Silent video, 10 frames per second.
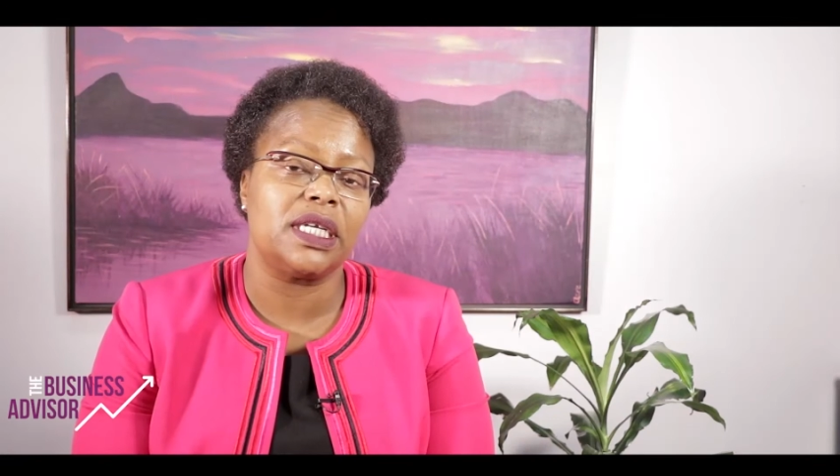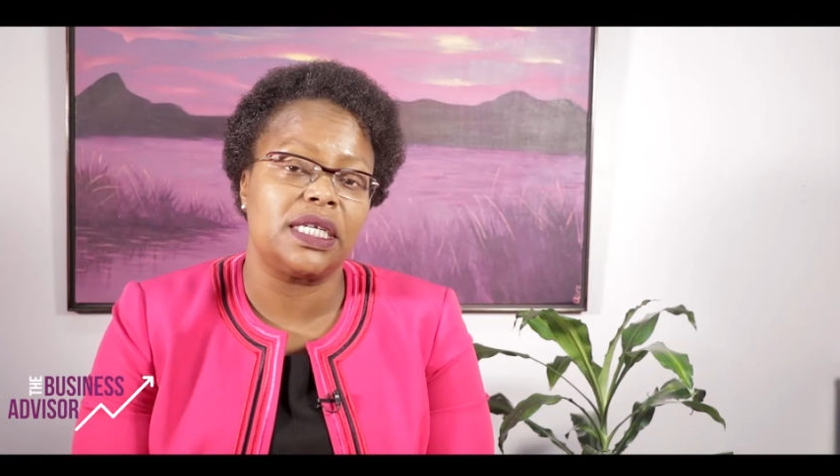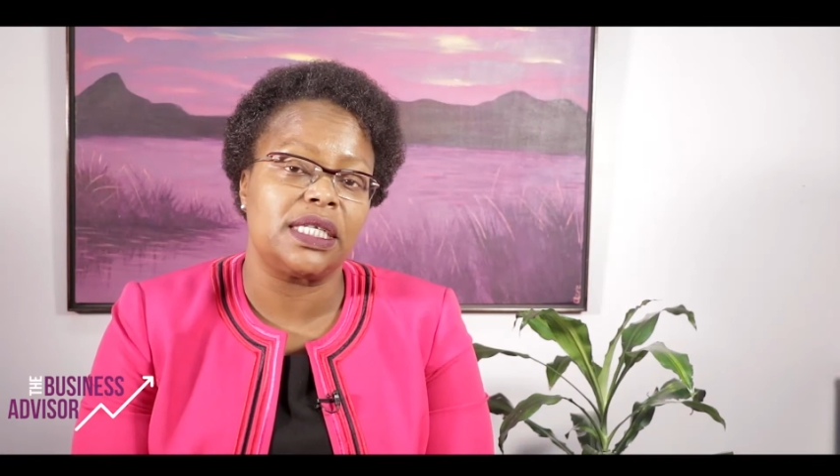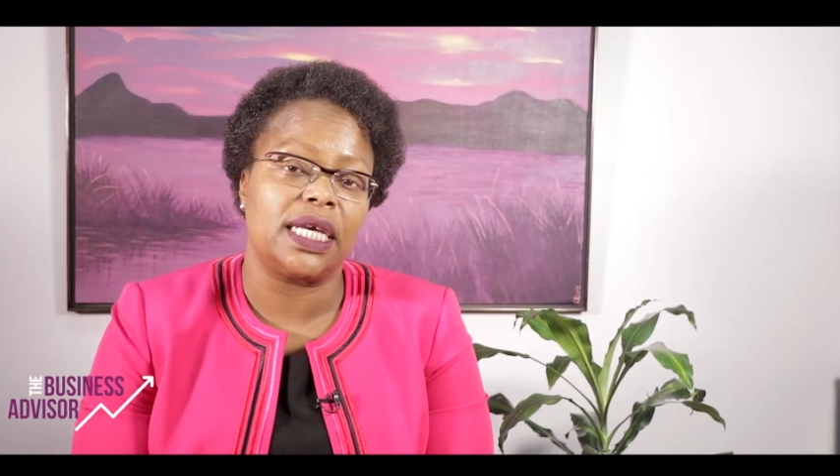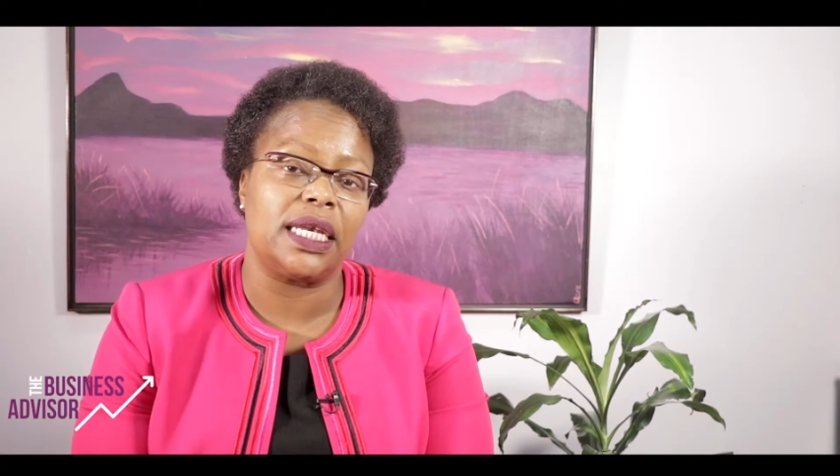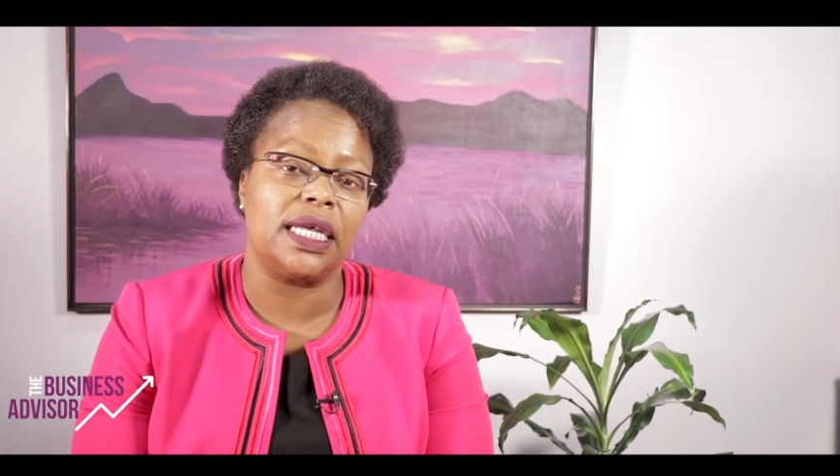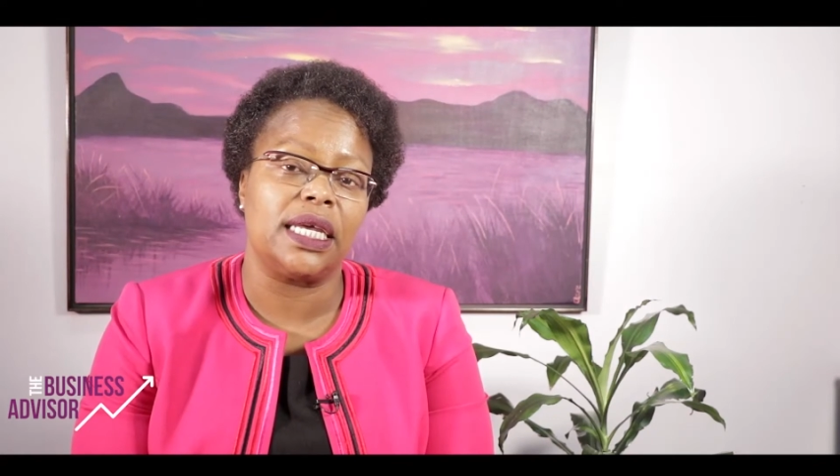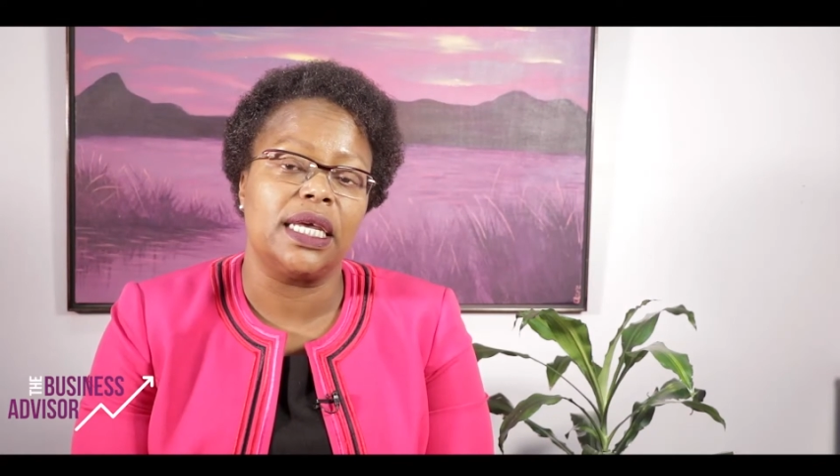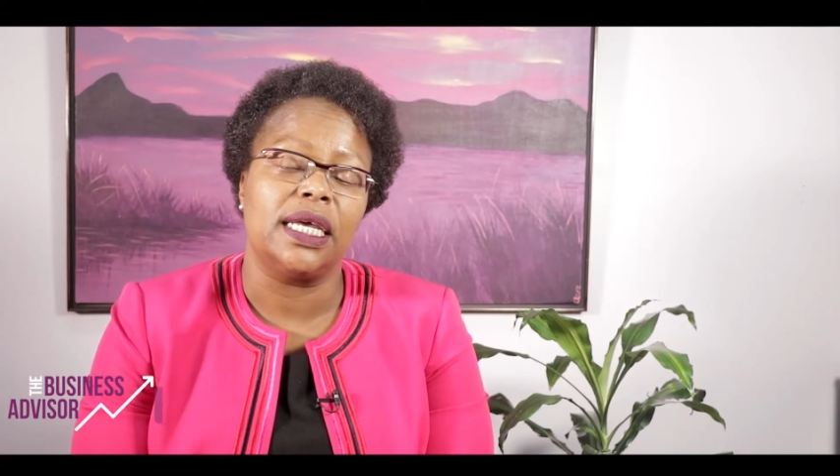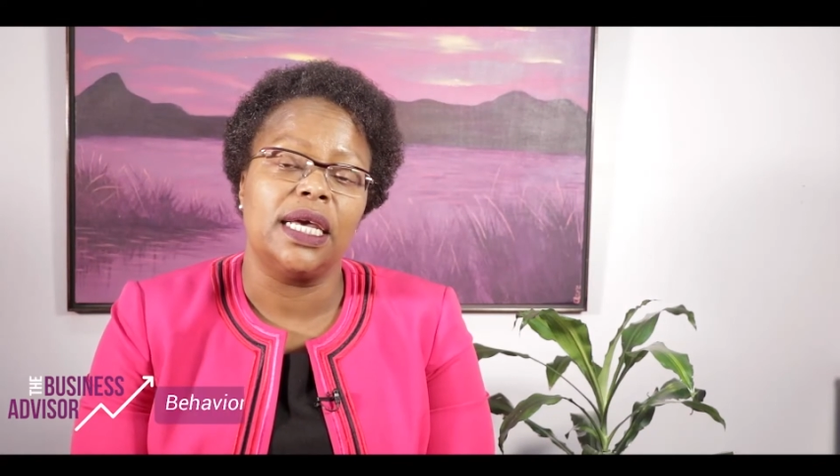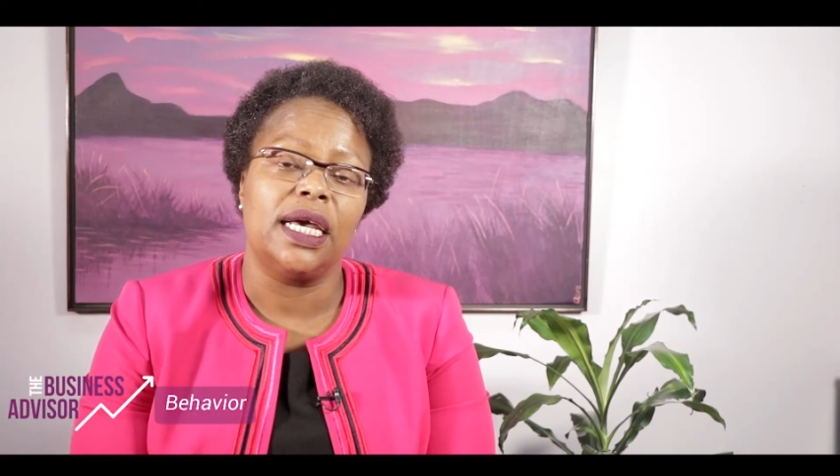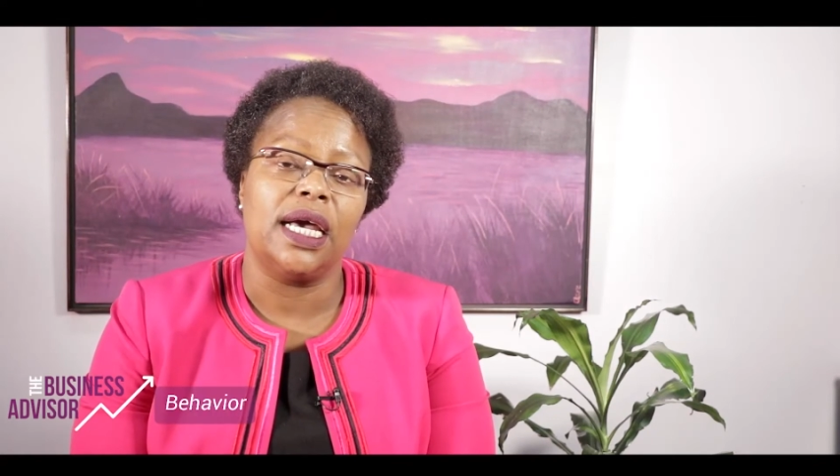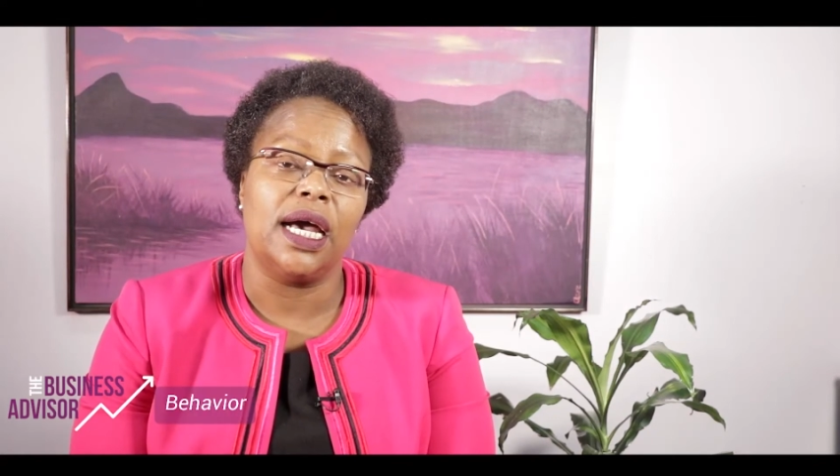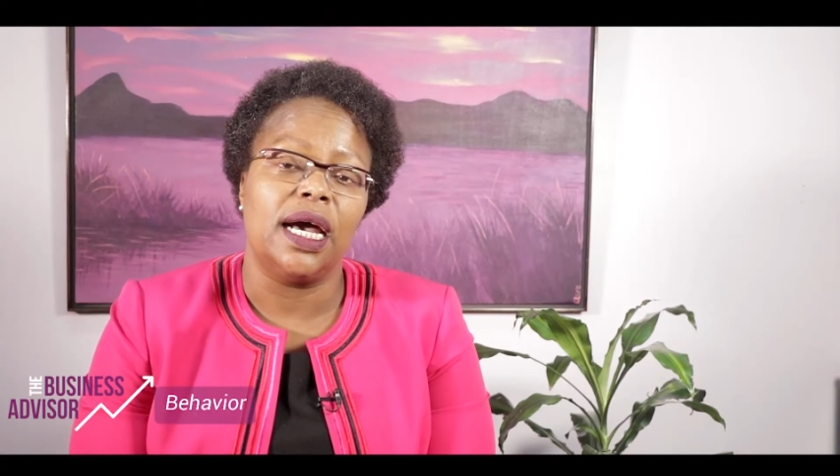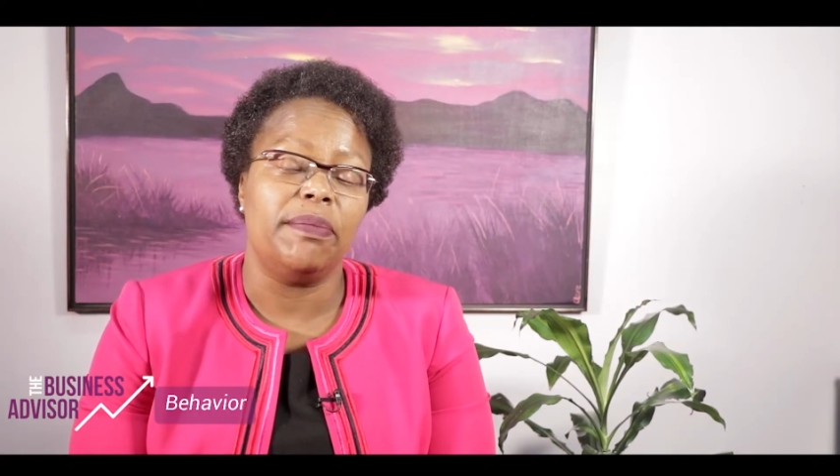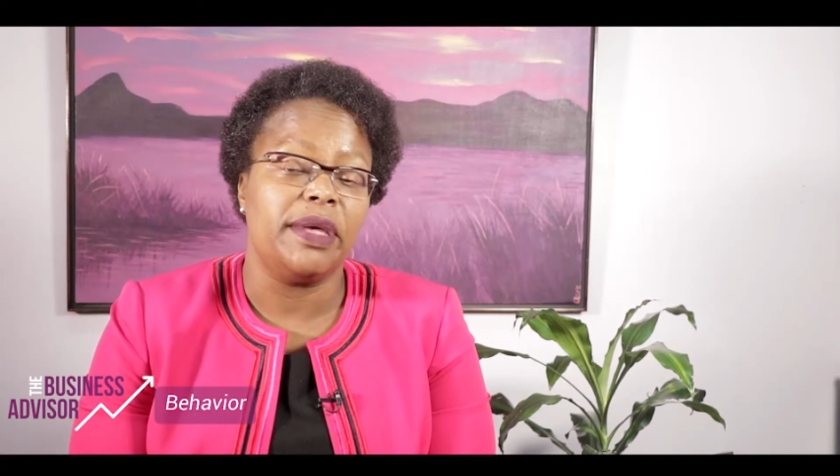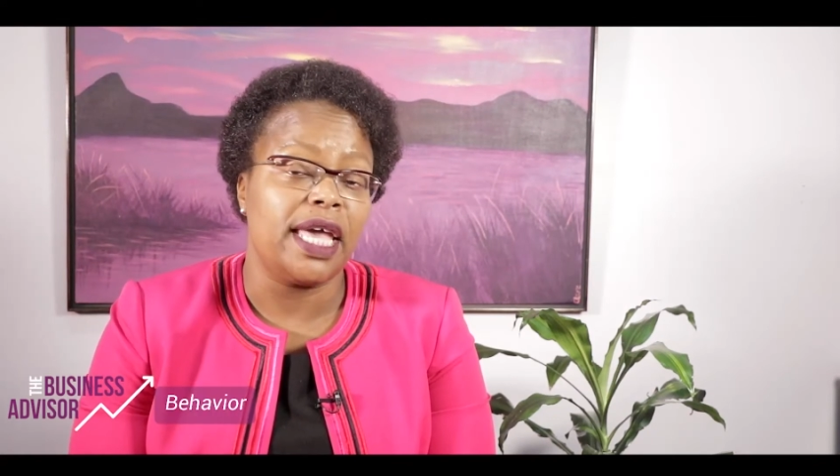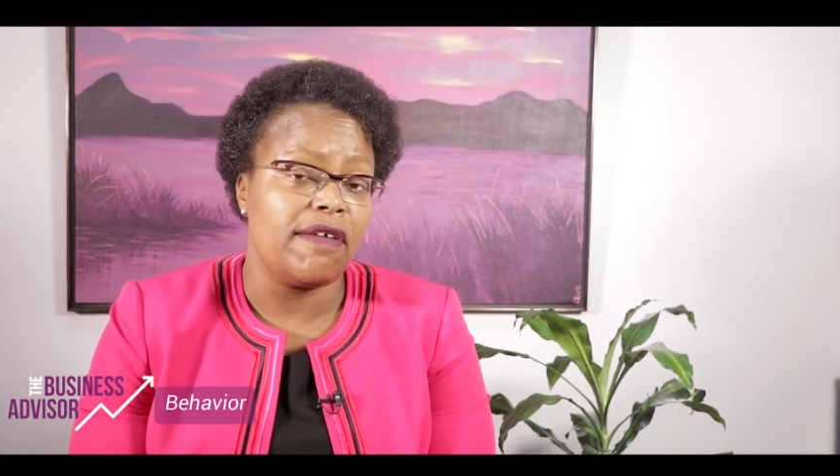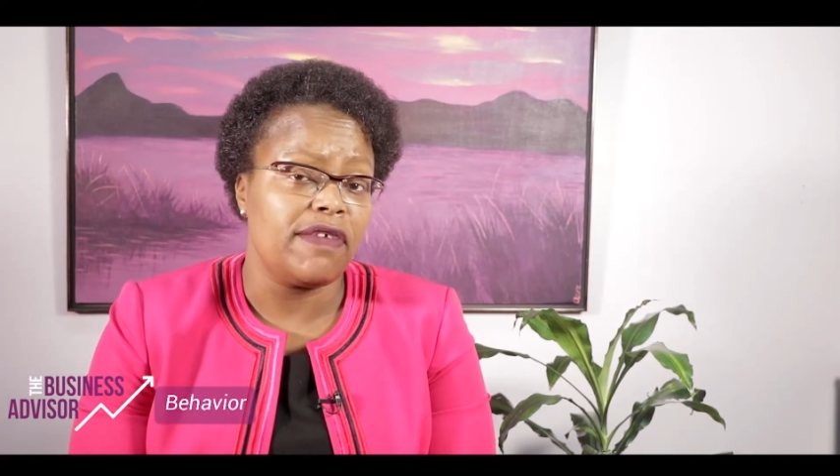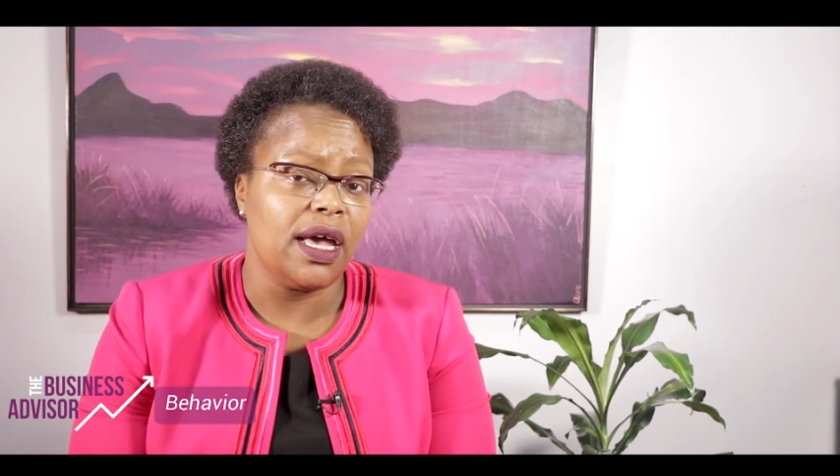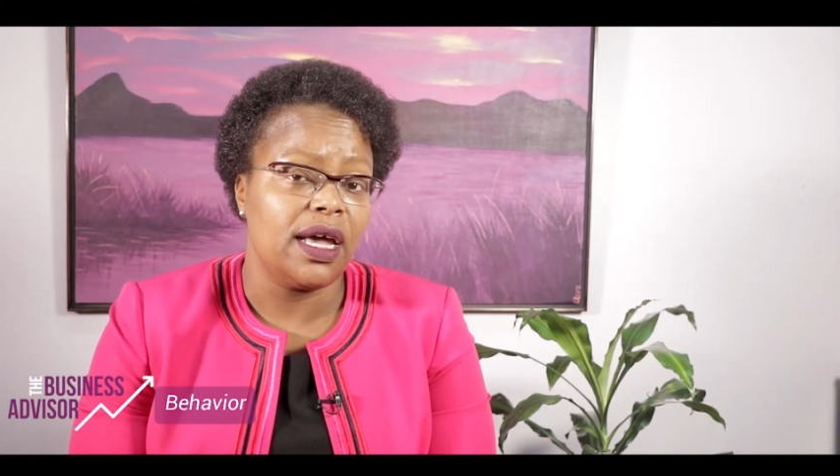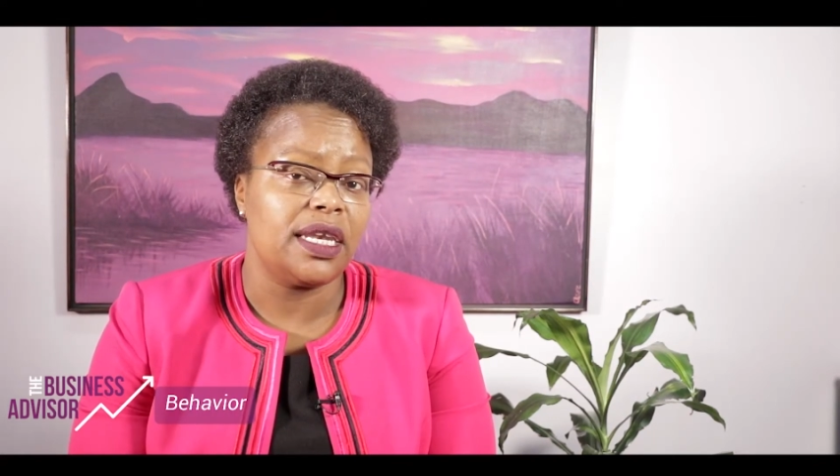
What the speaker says: understanding behavior,